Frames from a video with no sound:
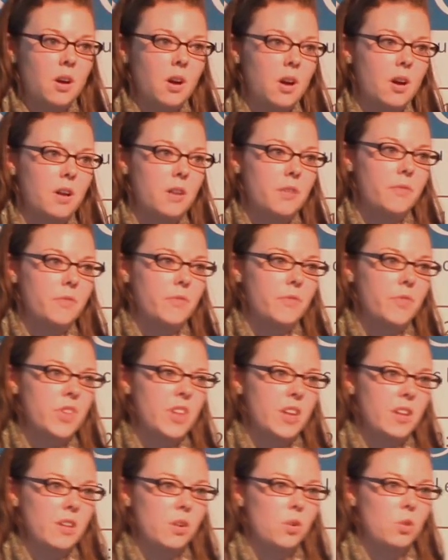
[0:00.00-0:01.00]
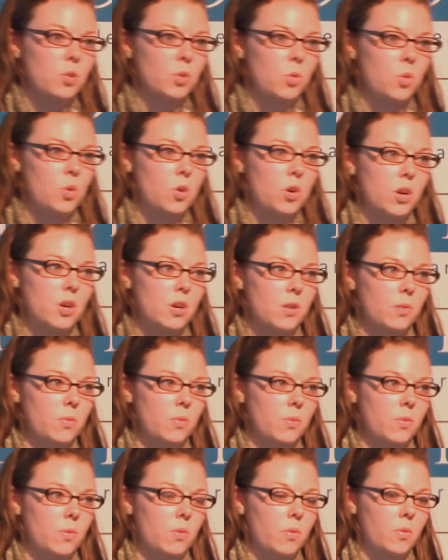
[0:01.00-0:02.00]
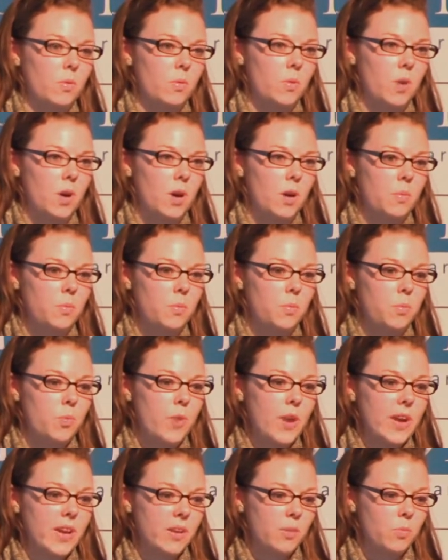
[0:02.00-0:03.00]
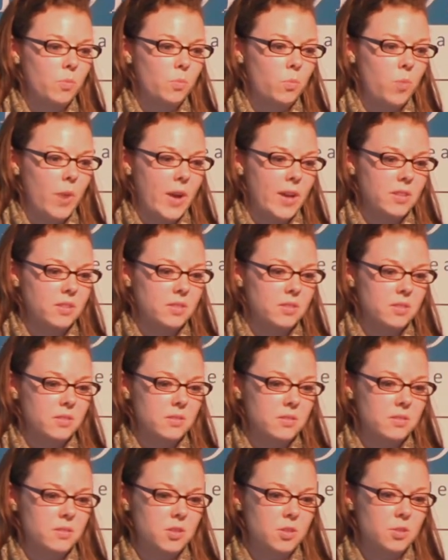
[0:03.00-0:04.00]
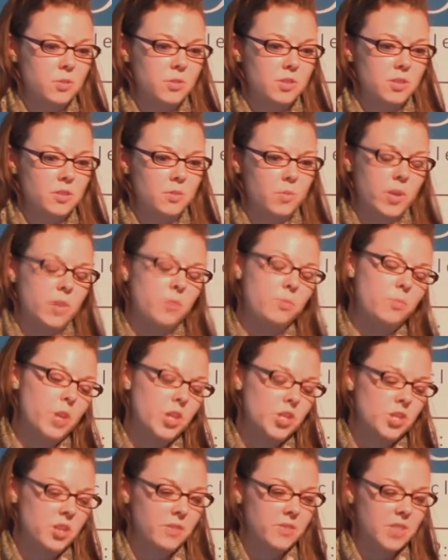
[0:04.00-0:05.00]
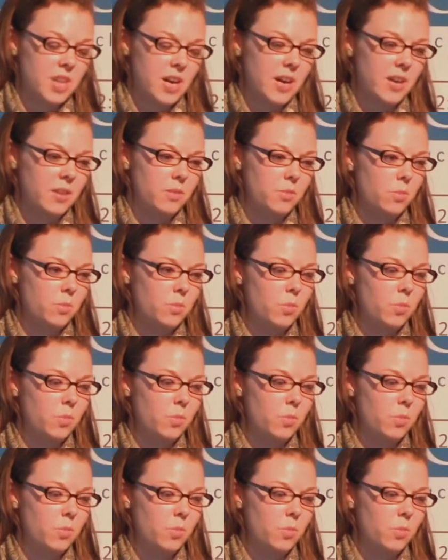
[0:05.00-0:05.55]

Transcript: For the end of the Cold War, when Brezhnev died,